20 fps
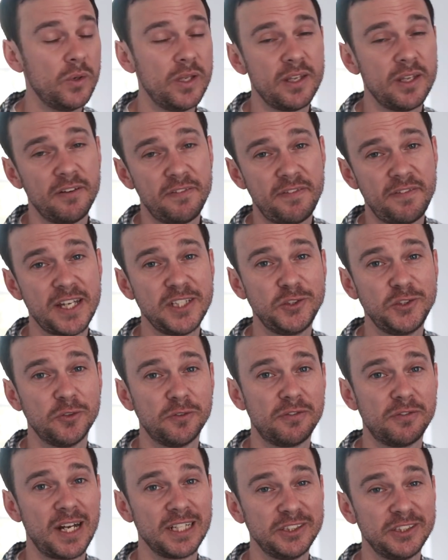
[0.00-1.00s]
with a facial
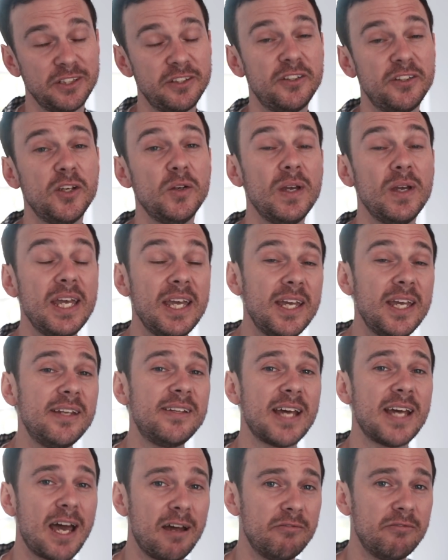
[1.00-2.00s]
fracture too,
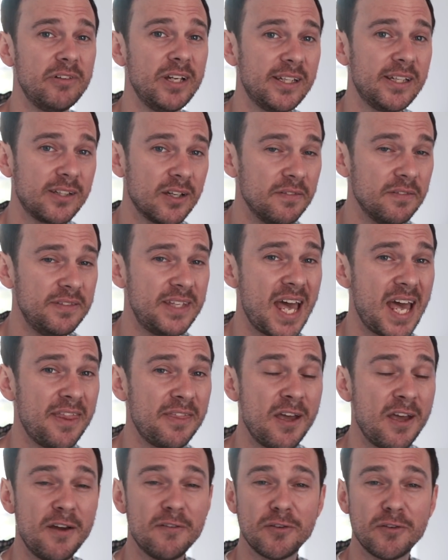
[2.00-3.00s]
is at risk of
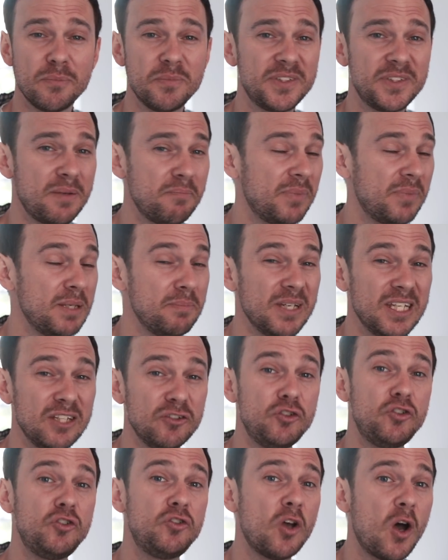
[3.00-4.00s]
death from simply being
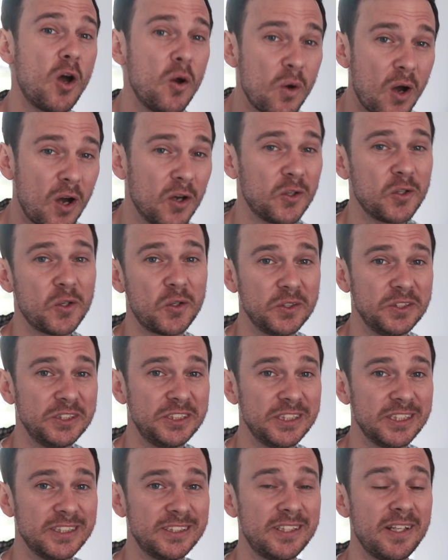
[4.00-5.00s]
so
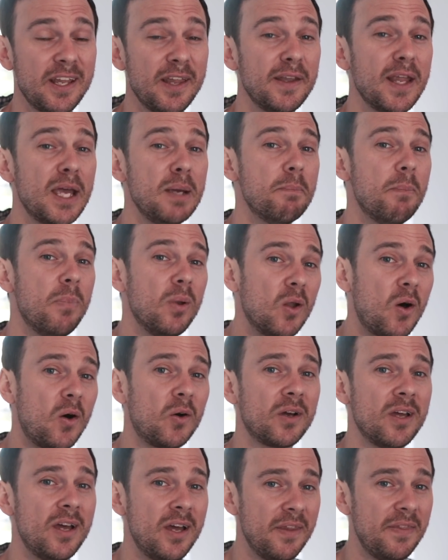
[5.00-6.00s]
unconscious that they
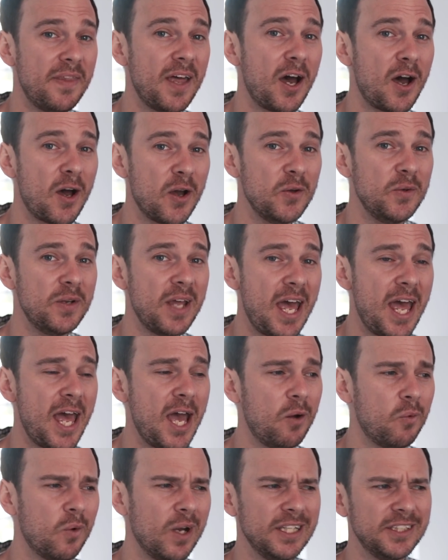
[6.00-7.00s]
block their own
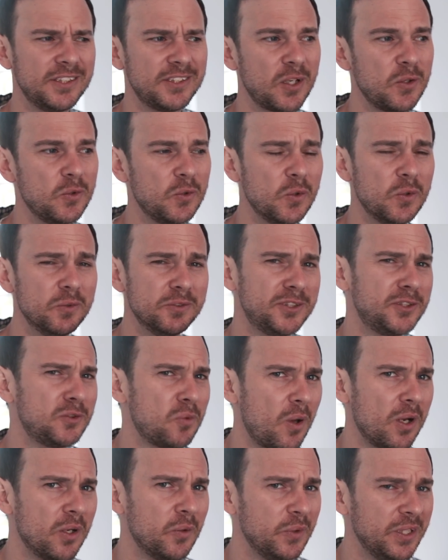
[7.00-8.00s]
airway, so-called
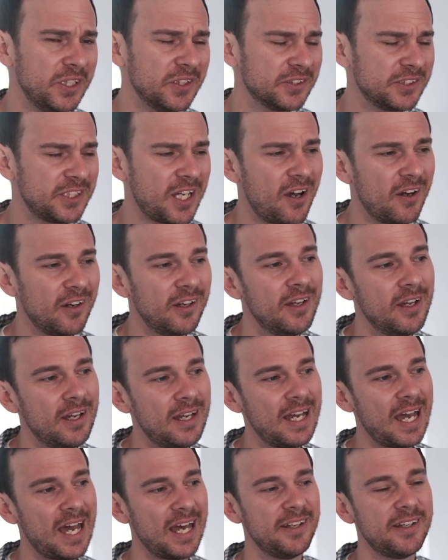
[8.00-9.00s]
swallowing your tongue,
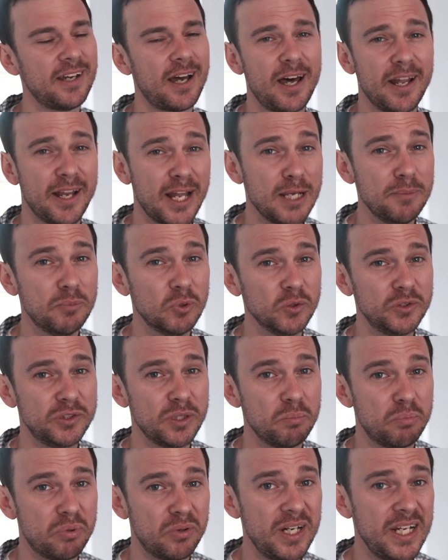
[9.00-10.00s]
and are unable
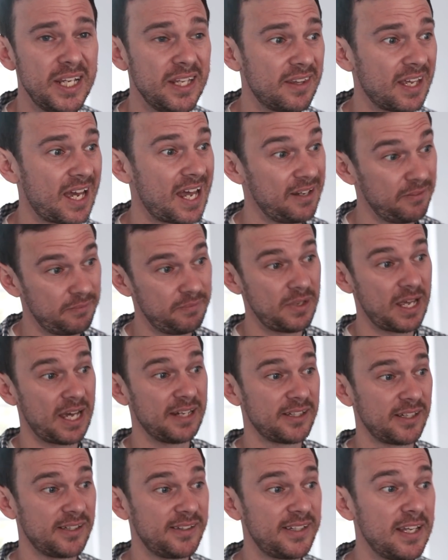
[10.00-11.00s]
to breathe. And
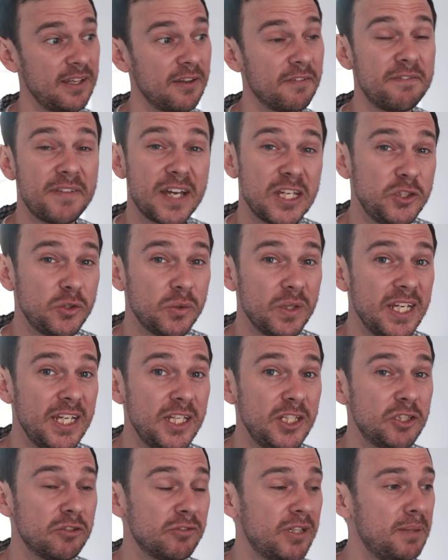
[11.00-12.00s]
as I said, the facial
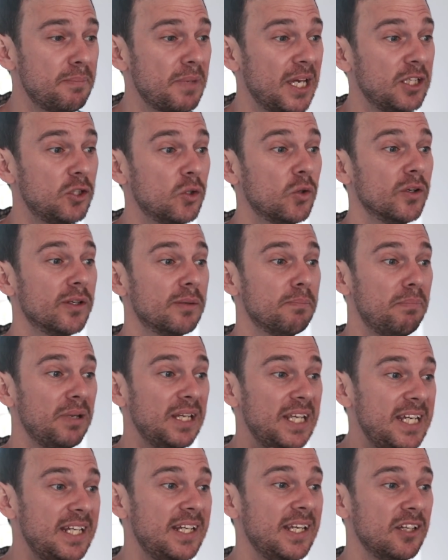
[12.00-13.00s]
injury may cause
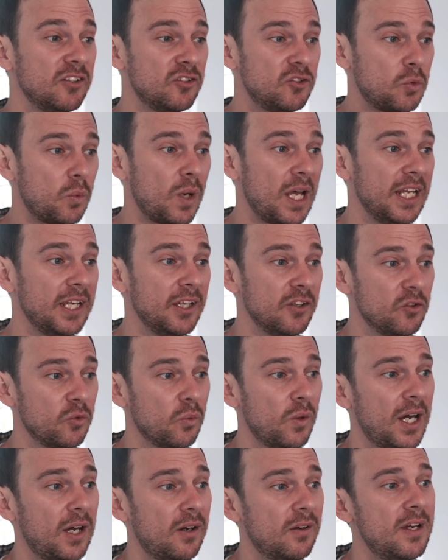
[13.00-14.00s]
bleeding and swelling as
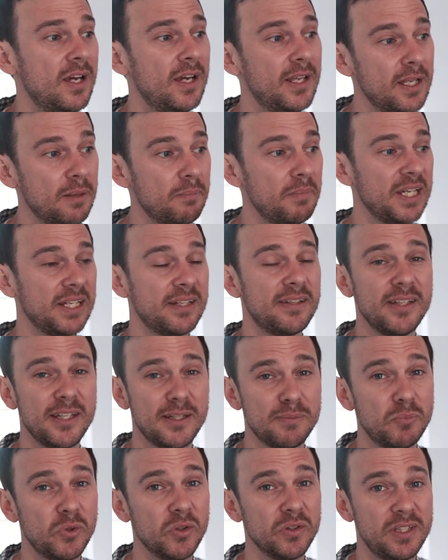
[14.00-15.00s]
well, that makes
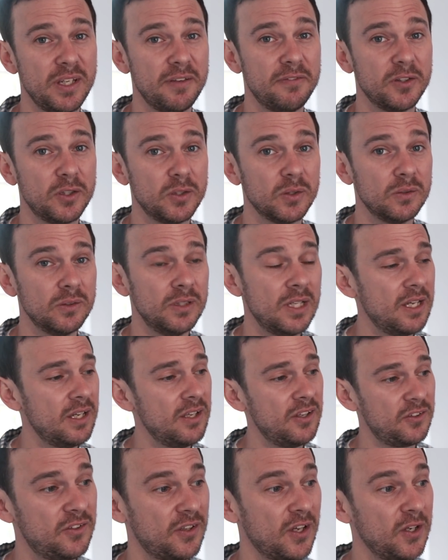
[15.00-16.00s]
this more difficult.
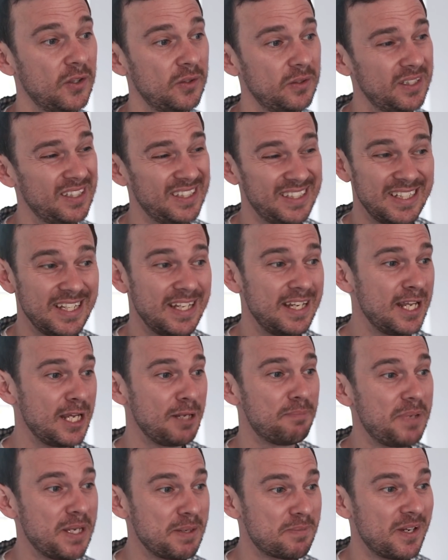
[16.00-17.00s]
So you
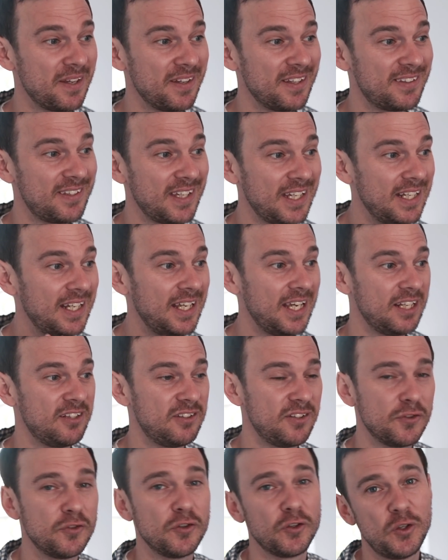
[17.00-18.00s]
need people at the scene here
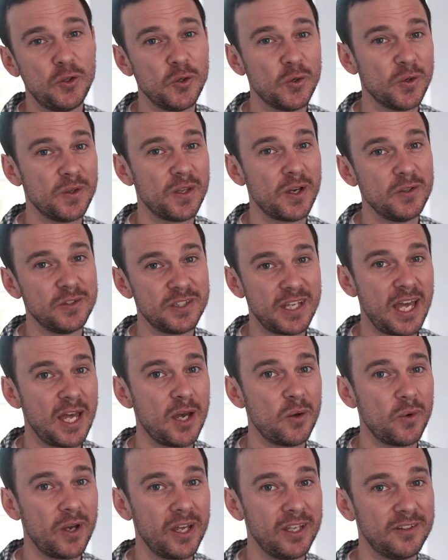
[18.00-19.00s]
to secure those
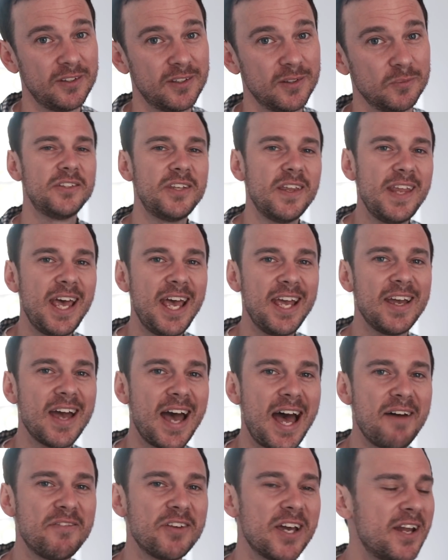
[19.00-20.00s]
airways. So there you
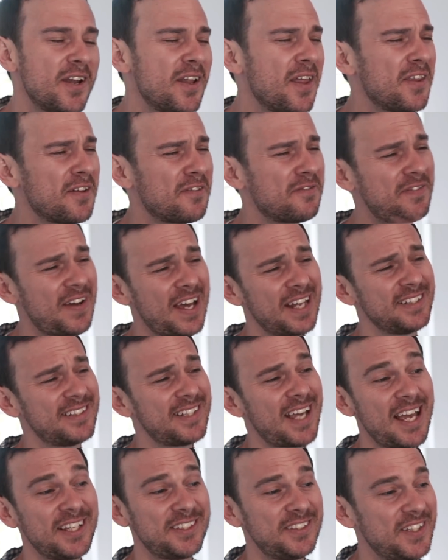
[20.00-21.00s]
have it, another
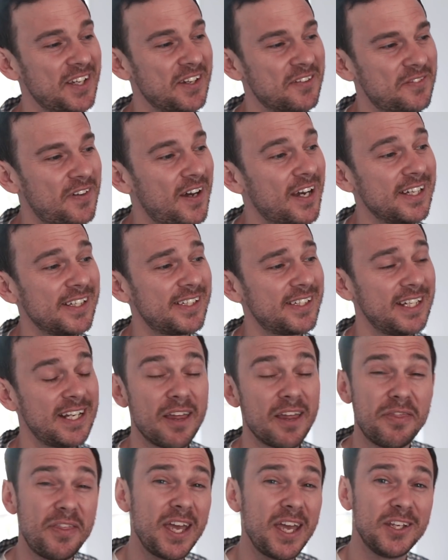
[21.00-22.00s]
fantastic fight scene.
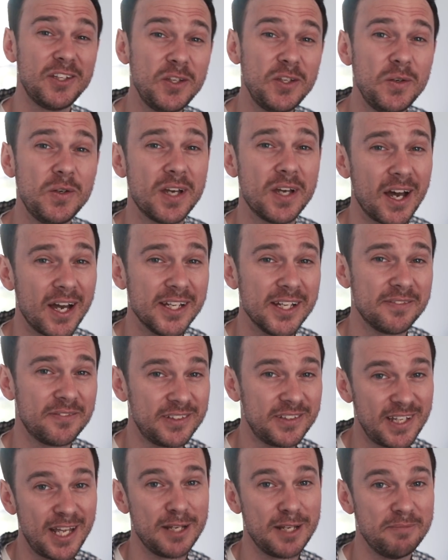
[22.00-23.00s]
And thank you guys for
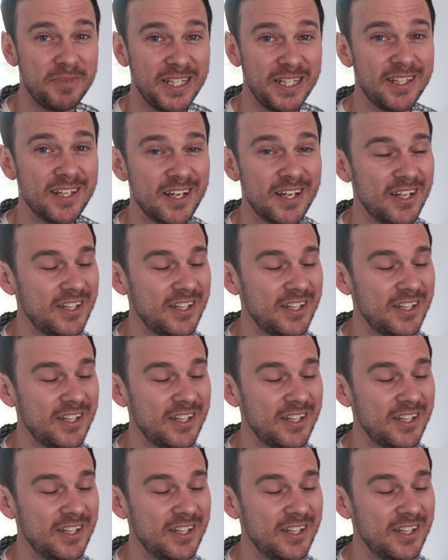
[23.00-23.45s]
telling me